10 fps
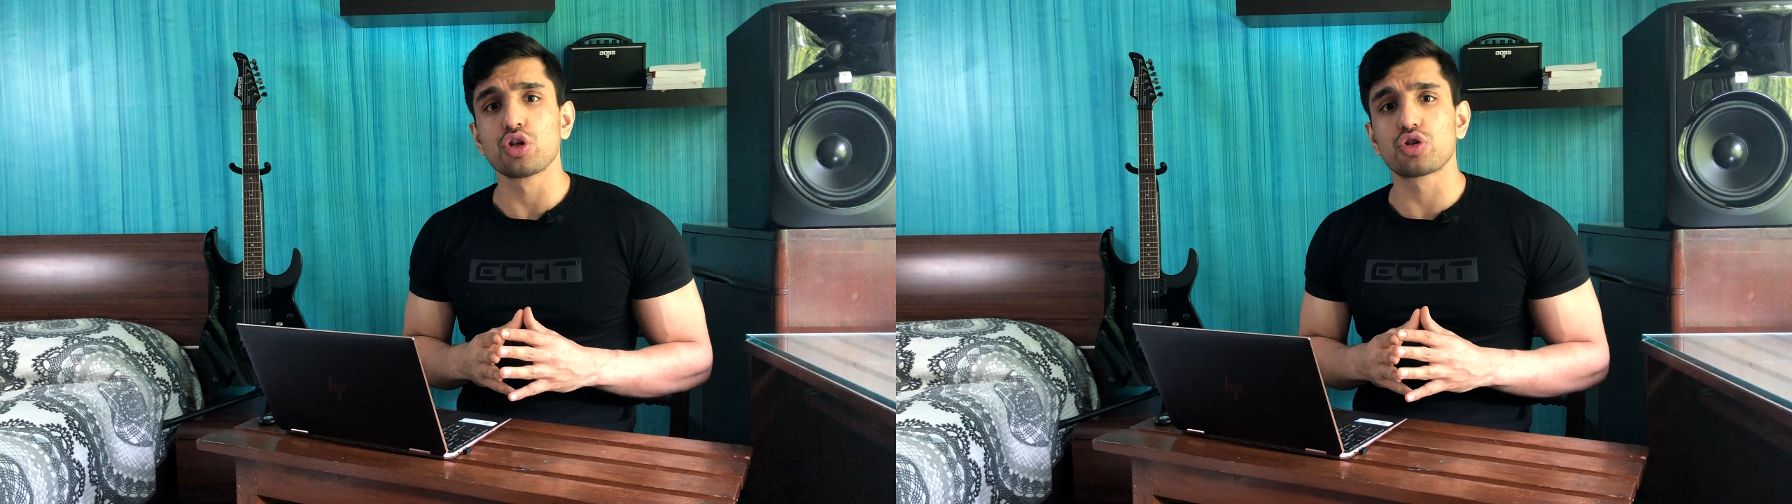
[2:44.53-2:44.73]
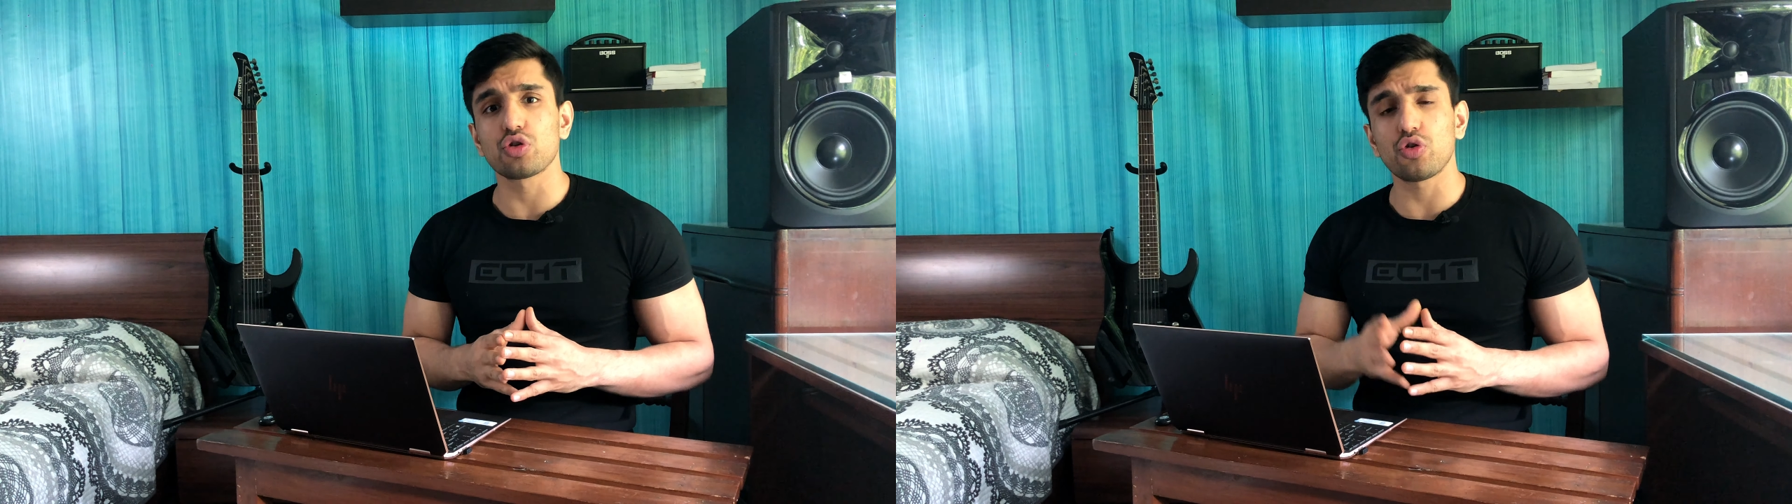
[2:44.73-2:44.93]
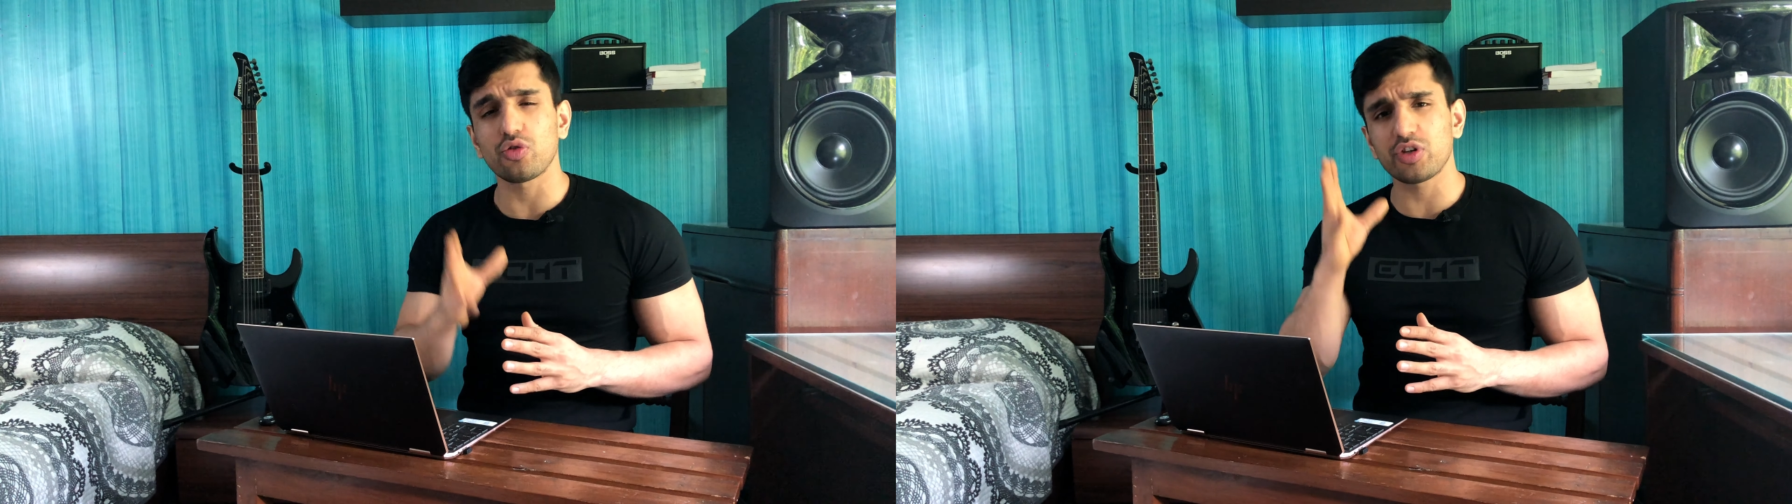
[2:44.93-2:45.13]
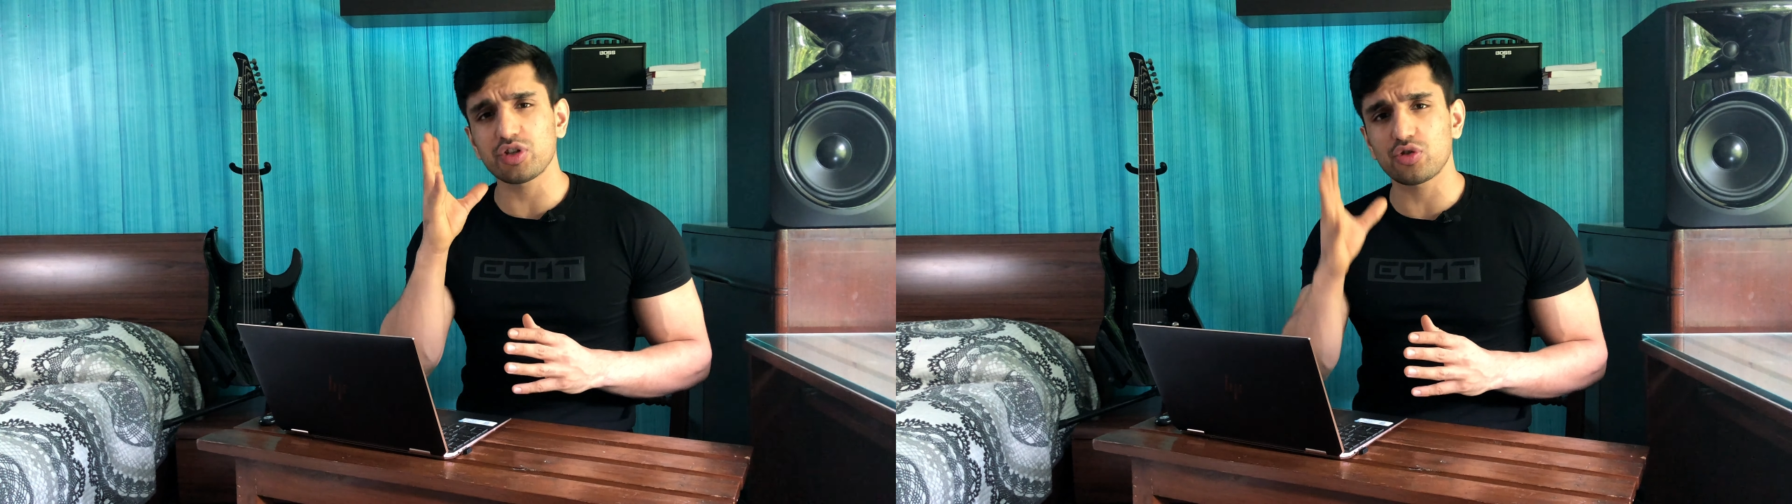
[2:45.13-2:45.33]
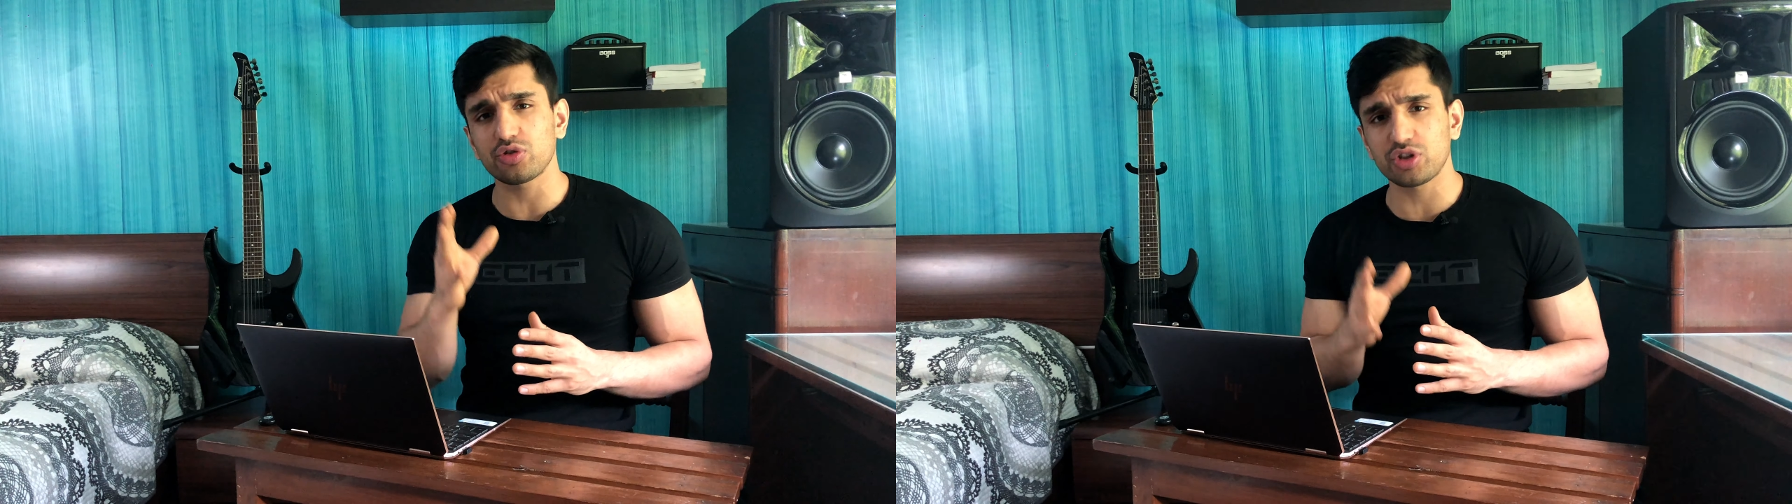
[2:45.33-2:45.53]
So
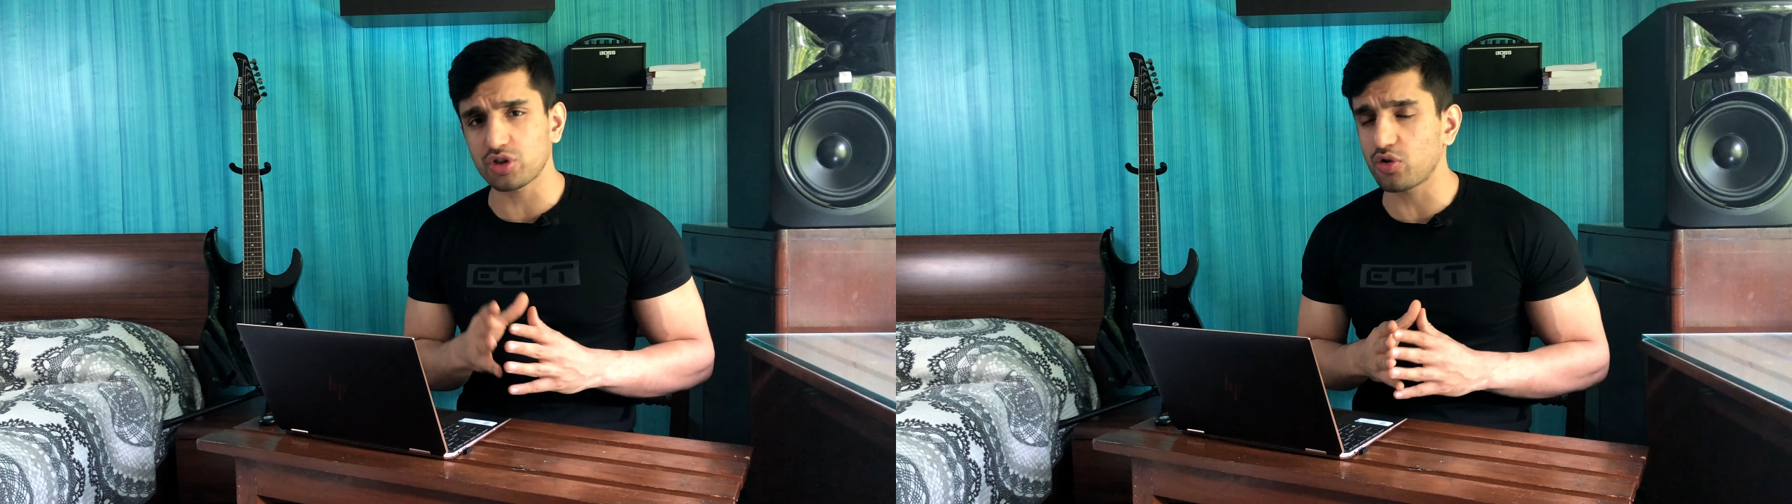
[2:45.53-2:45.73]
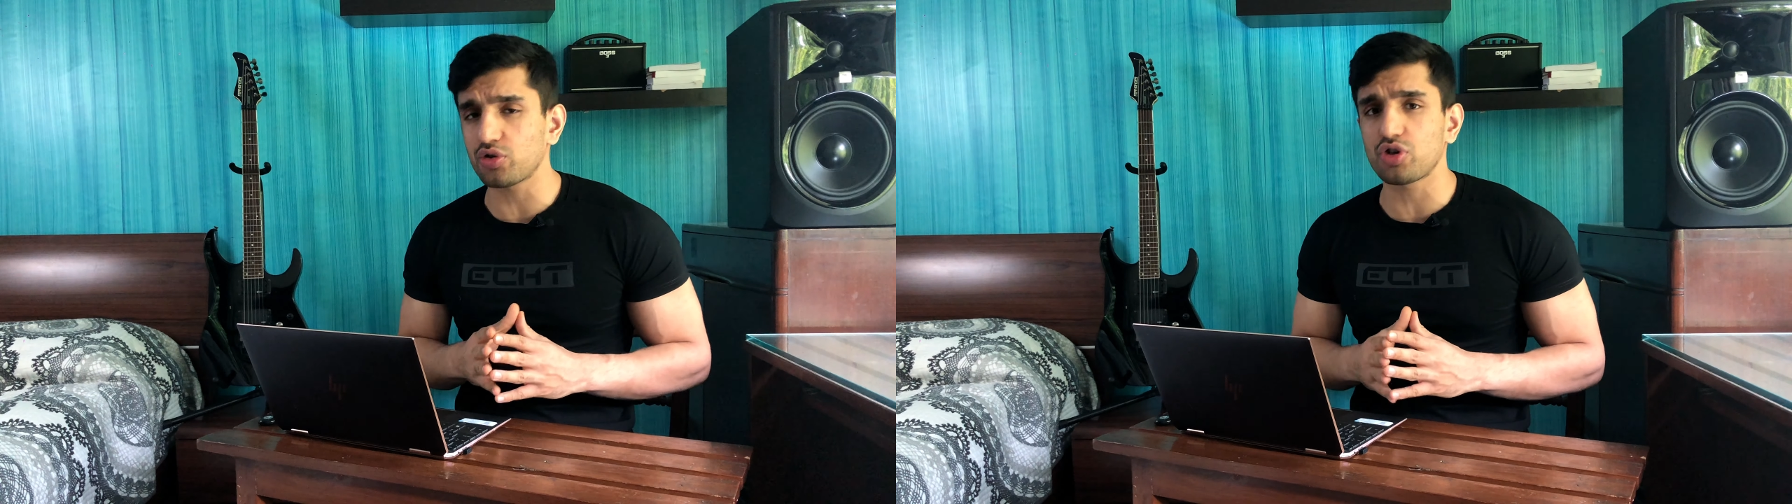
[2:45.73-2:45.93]
this just goes